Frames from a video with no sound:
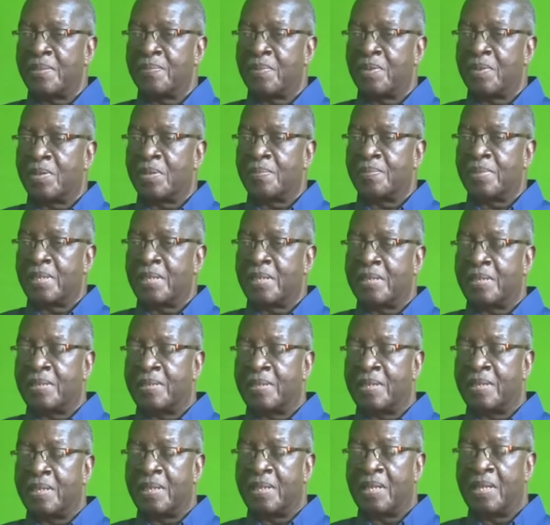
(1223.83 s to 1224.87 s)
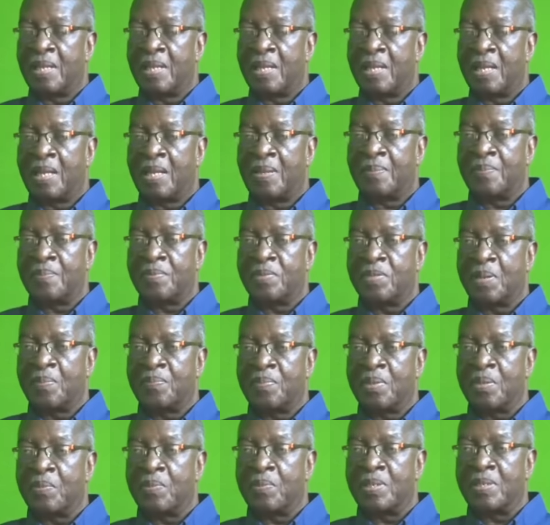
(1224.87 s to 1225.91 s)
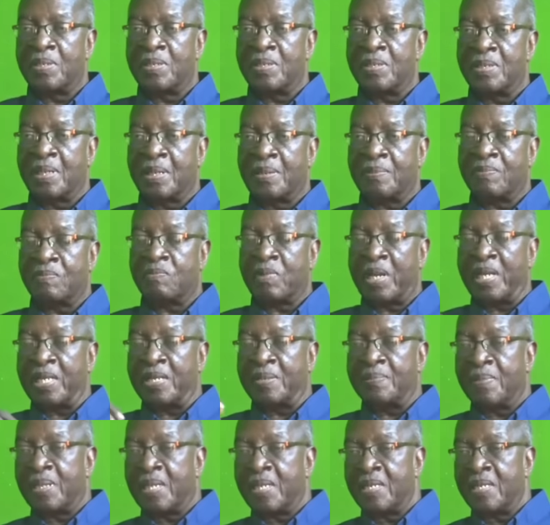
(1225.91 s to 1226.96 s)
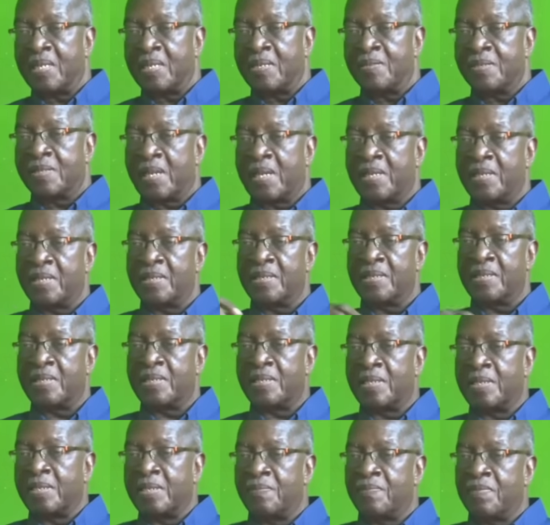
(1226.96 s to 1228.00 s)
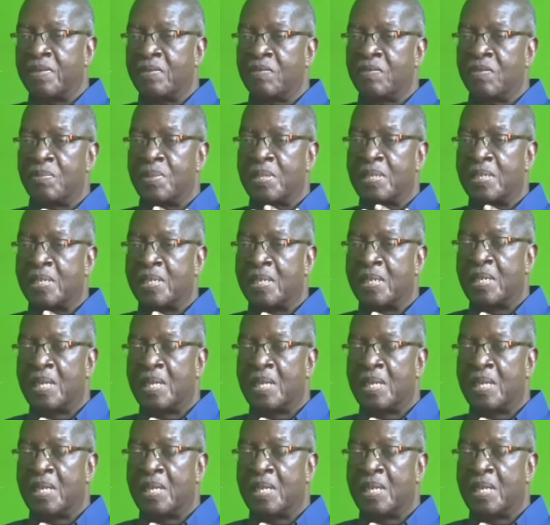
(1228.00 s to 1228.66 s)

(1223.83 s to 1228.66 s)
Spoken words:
Burnham did something which is not right by signing the Geneva Agreement,